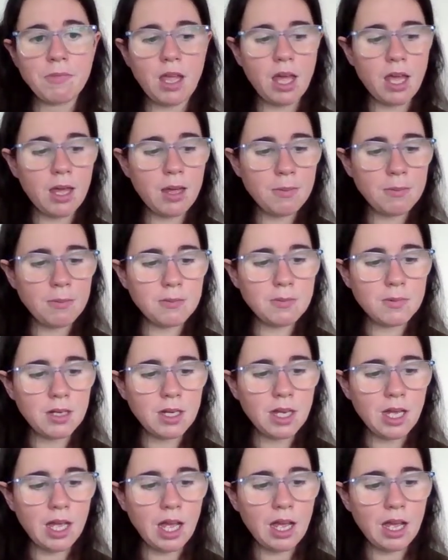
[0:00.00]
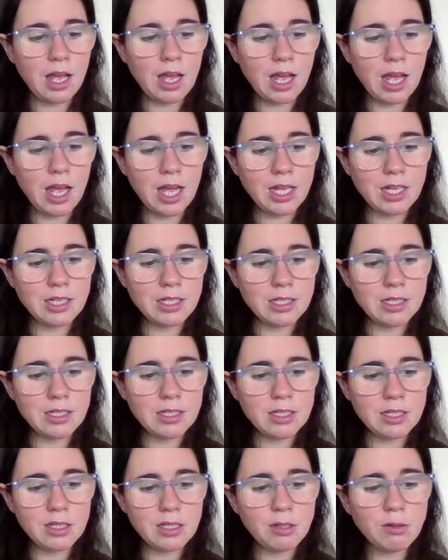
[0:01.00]

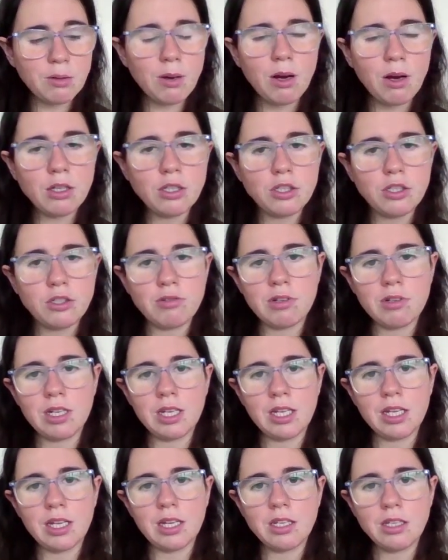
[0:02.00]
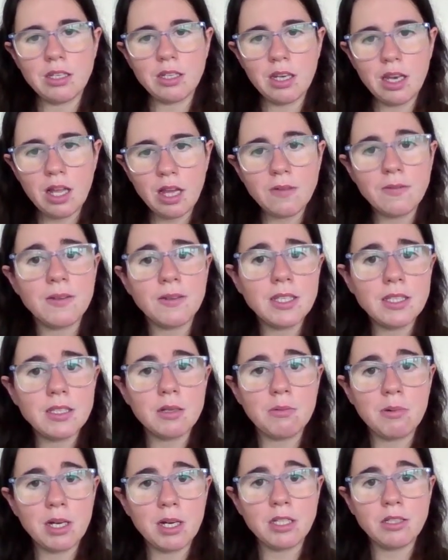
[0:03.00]
and you are struggling and life
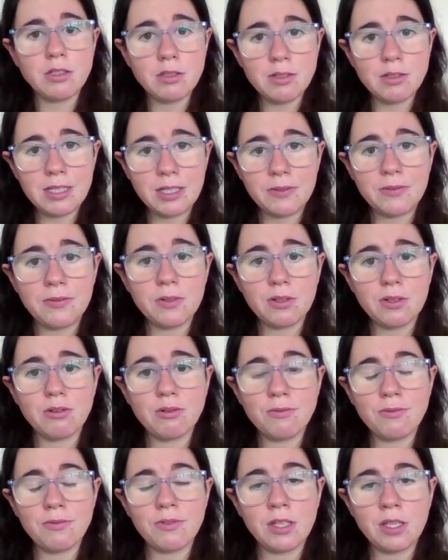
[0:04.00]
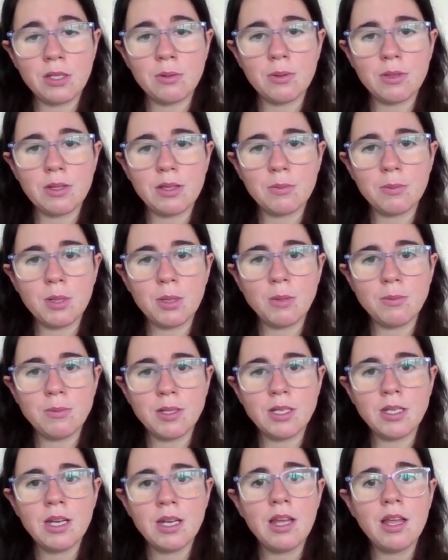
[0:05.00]
is quite difficult for you at the
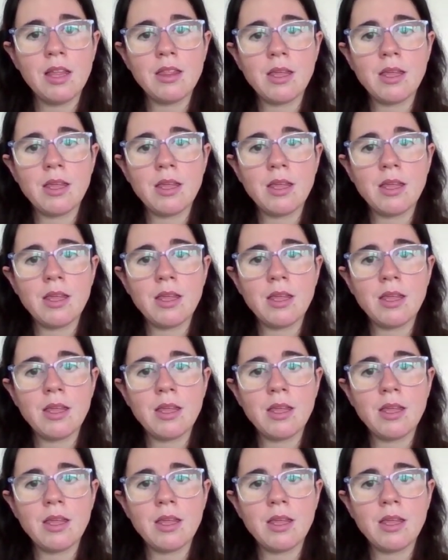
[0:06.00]
moment,